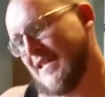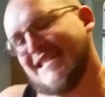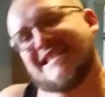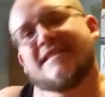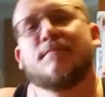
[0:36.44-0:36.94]

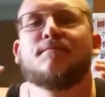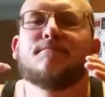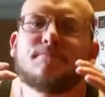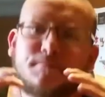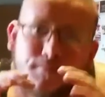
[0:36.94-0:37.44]
it's a
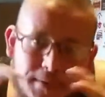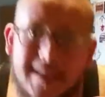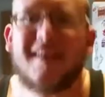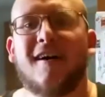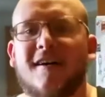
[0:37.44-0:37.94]

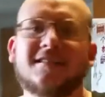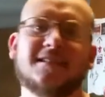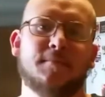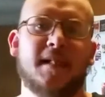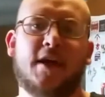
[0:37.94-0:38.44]
bit hard to
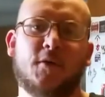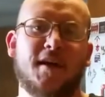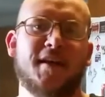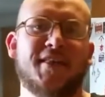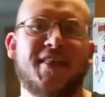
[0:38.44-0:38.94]
play
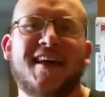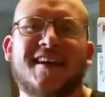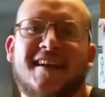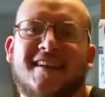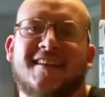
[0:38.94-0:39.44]
with
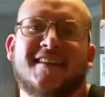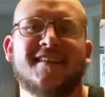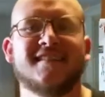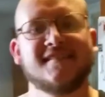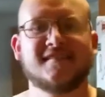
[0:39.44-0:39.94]
and
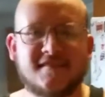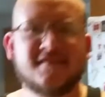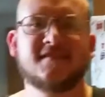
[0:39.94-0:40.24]
so we